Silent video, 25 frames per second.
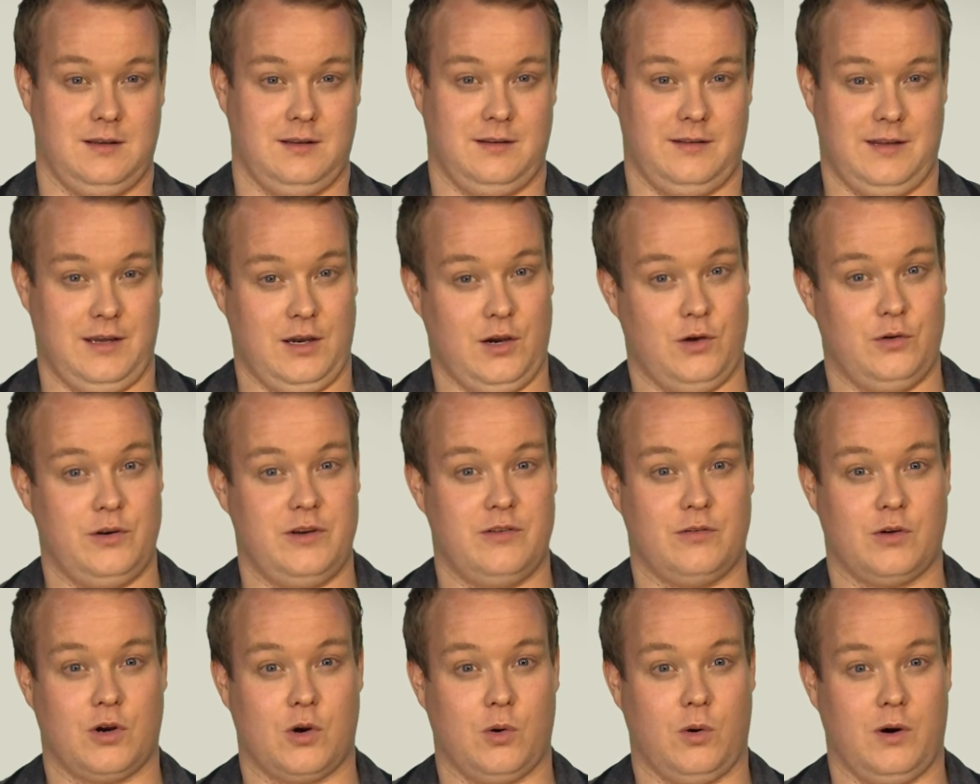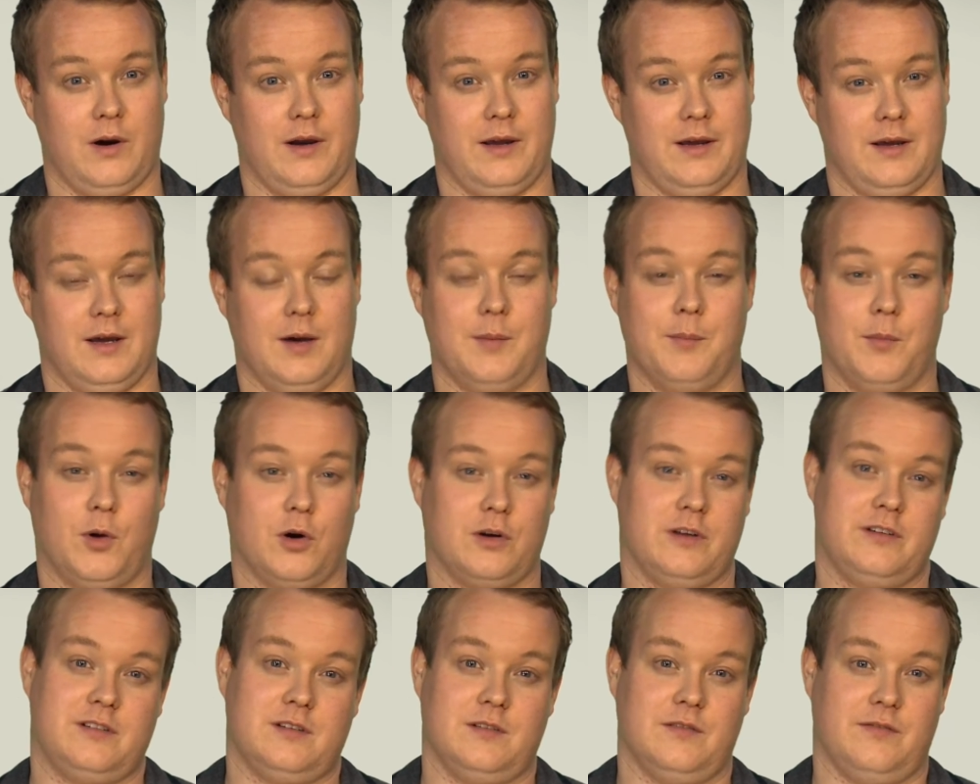They only require a
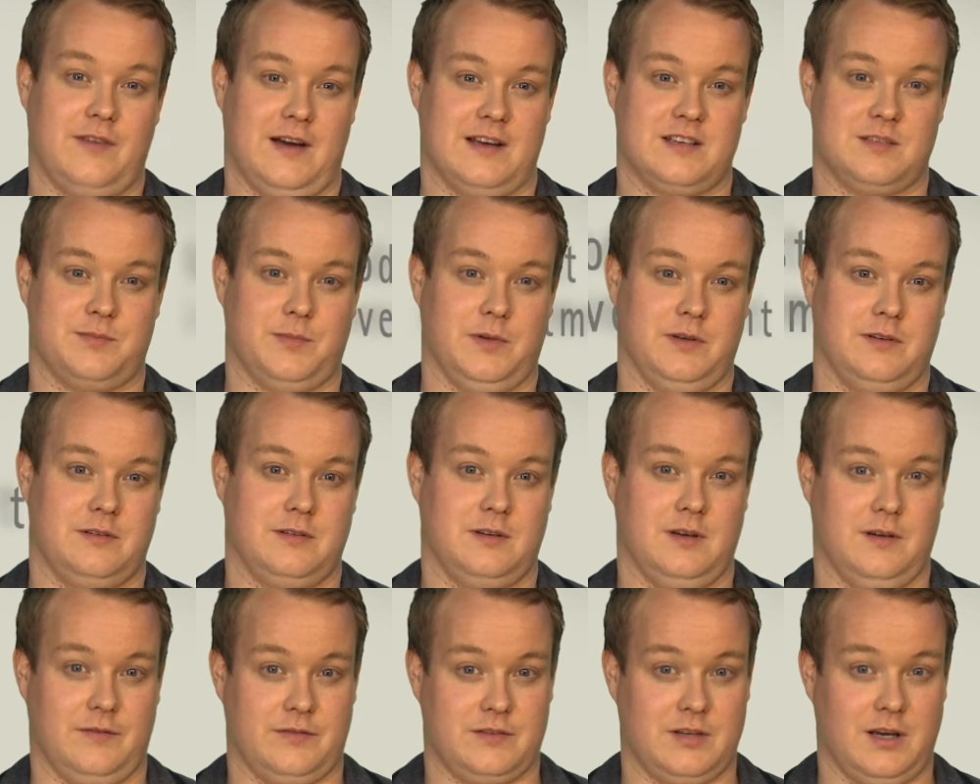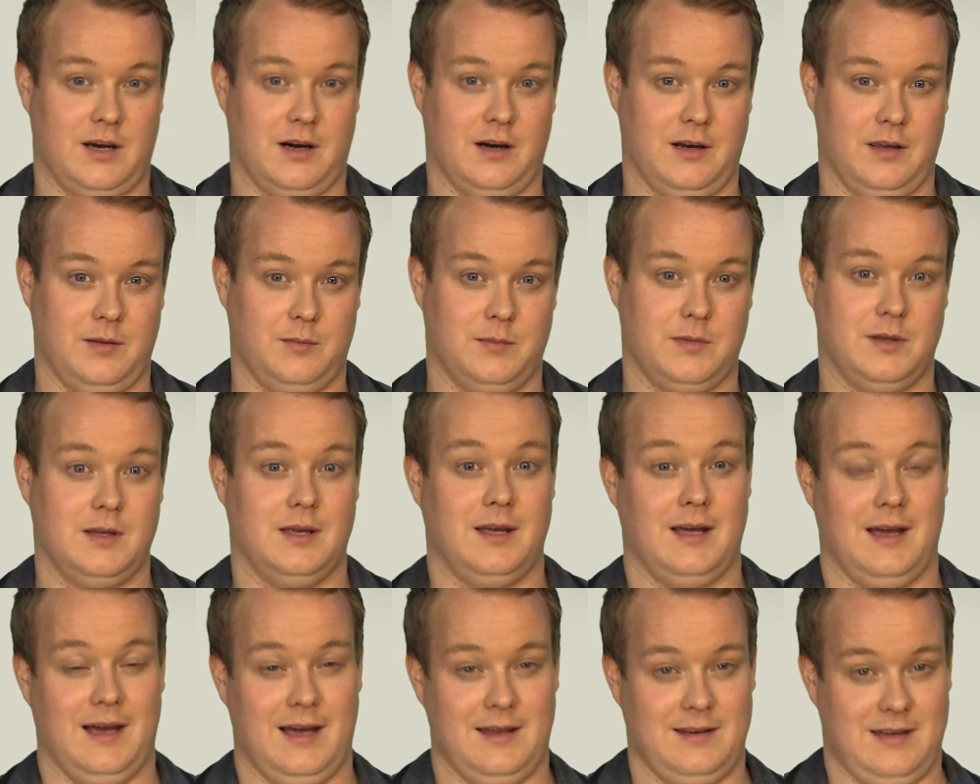modest investment of time
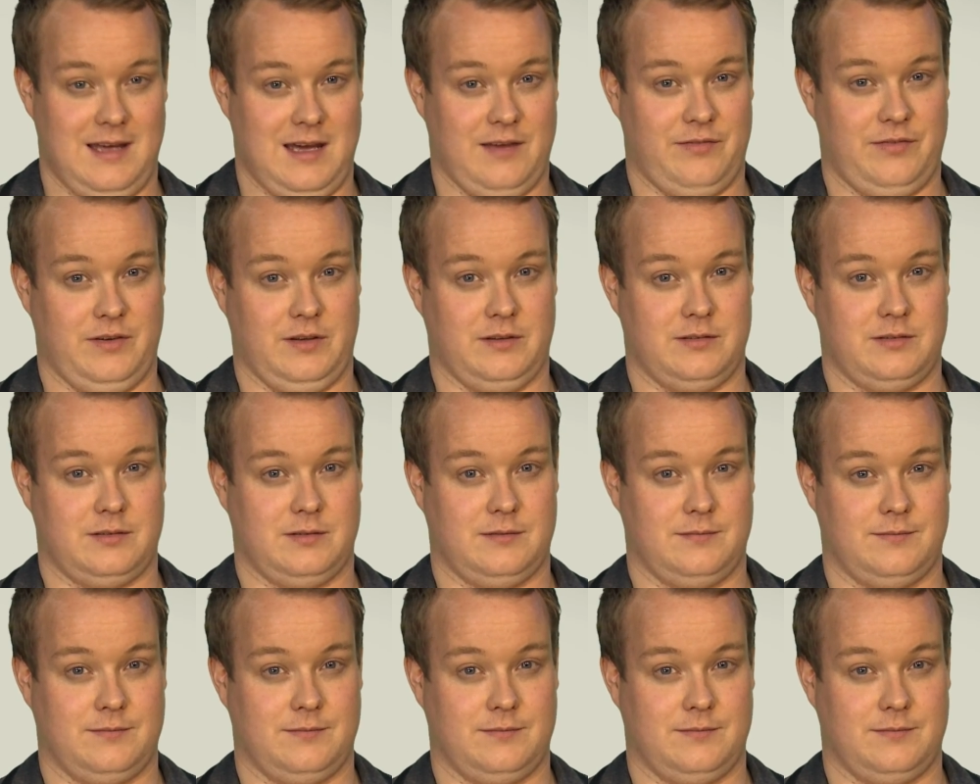and effort.